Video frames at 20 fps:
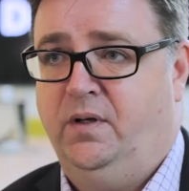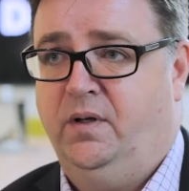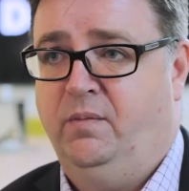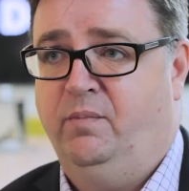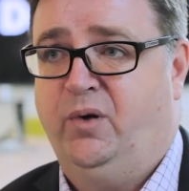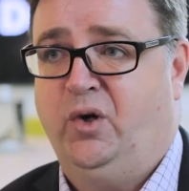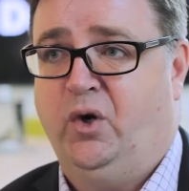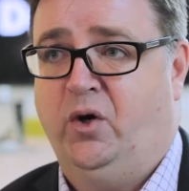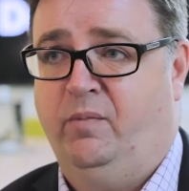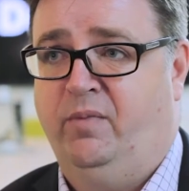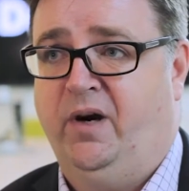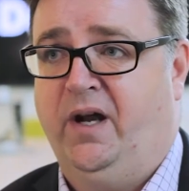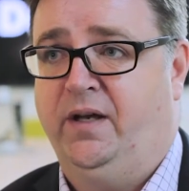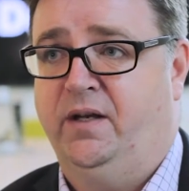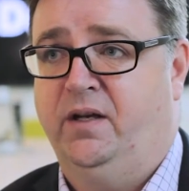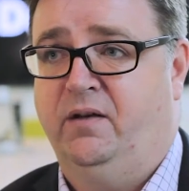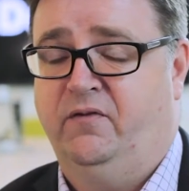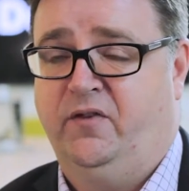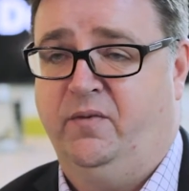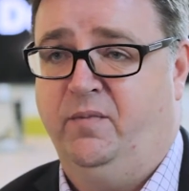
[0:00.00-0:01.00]
Employer
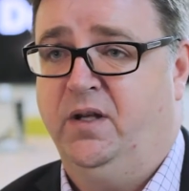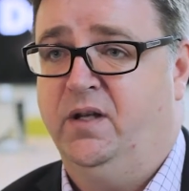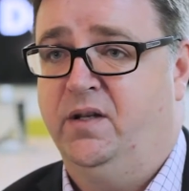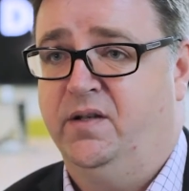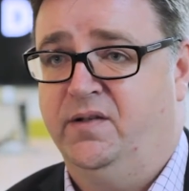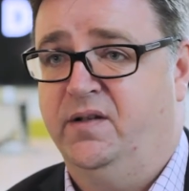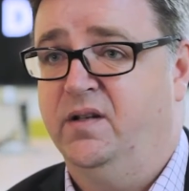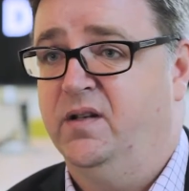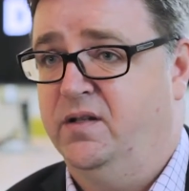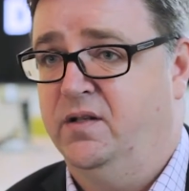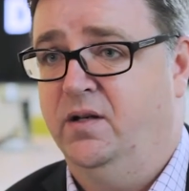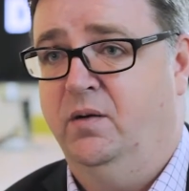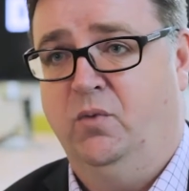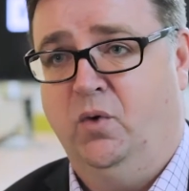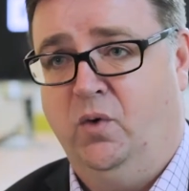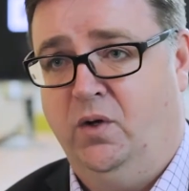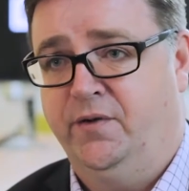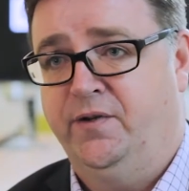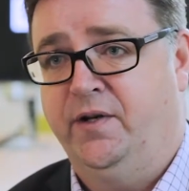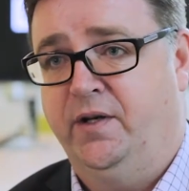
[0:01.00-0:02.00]
branding for me is
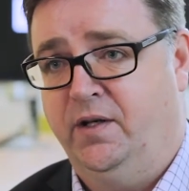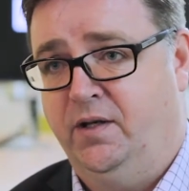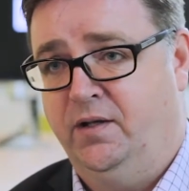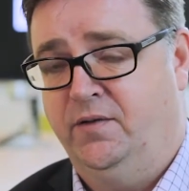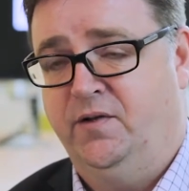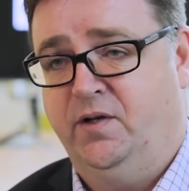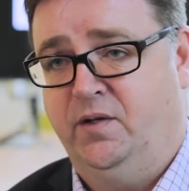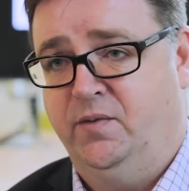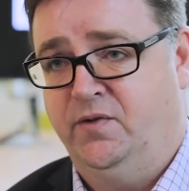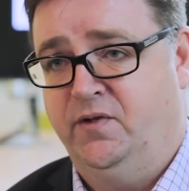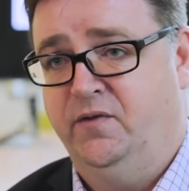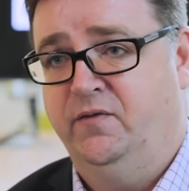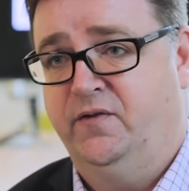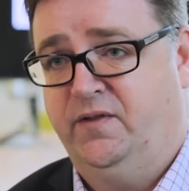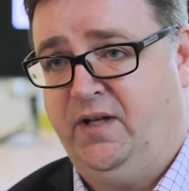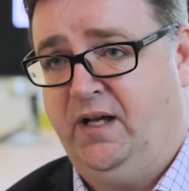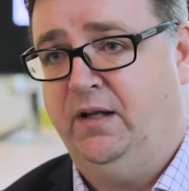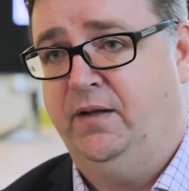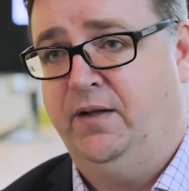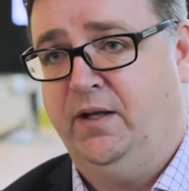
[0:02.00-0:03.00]
number one thing in terms of
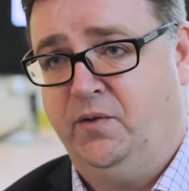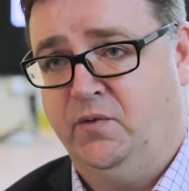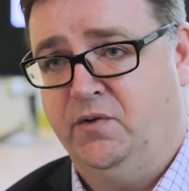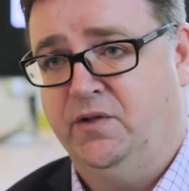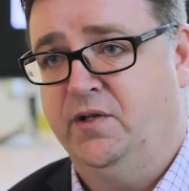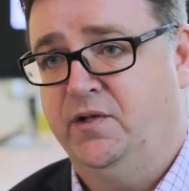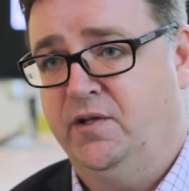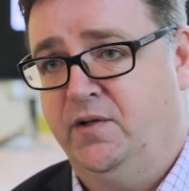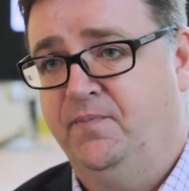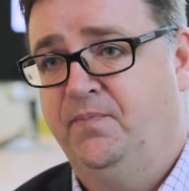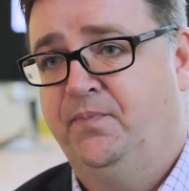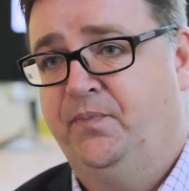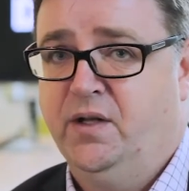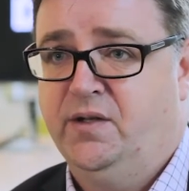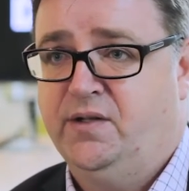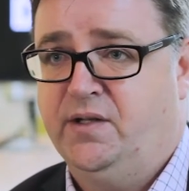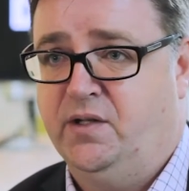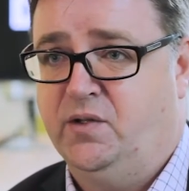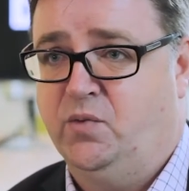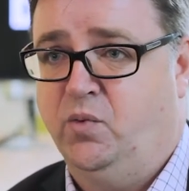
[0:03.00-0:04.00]
talent acquisition.
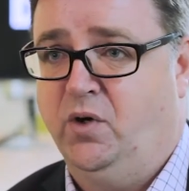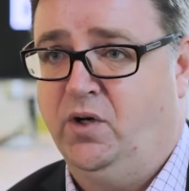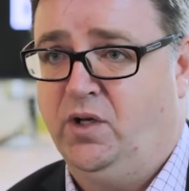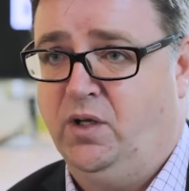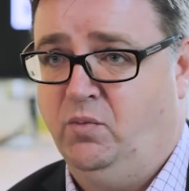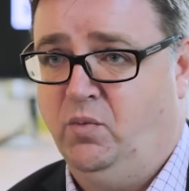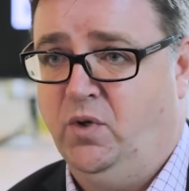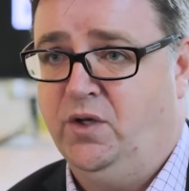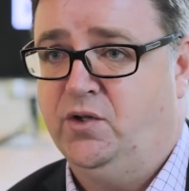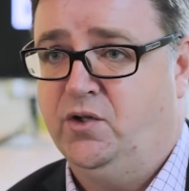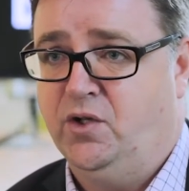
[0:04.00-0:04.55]
Since working with